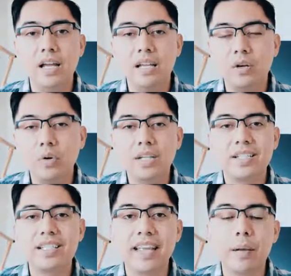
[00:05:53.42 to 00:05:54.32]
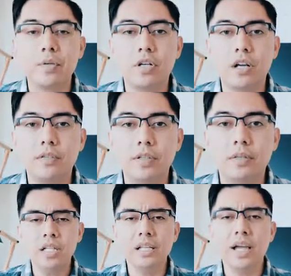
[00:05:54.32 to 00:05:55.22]
a quick snapshot of it.
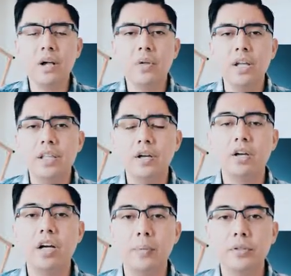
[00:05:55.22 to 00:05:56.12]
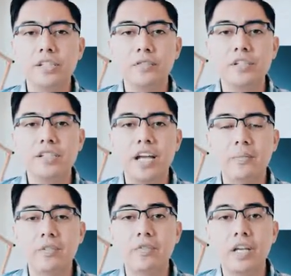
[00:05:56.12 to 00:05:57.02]
Now, there are a couple different
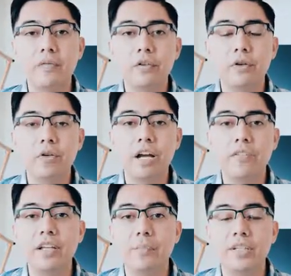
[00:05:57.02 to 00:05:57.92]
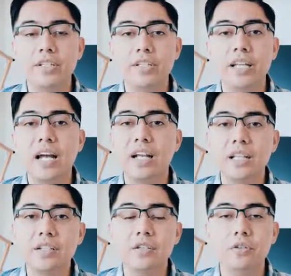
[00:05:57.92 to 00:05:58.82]
types of infograph images that I
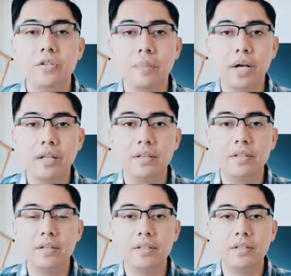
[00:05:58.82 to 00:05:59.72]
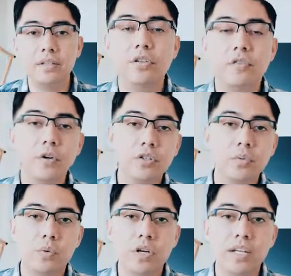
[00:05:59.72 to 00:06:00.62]
like to use on my listings. The
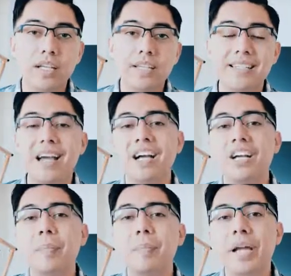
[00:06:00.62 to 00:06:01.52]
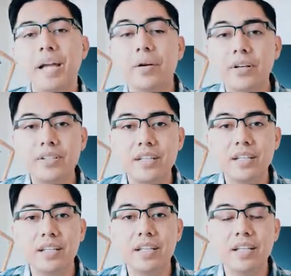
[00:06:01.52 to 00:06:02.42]
first one is a
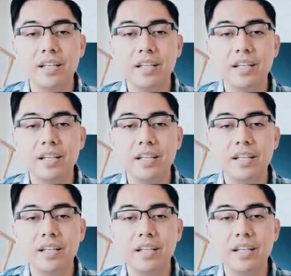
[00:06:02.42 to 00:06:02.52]
comparison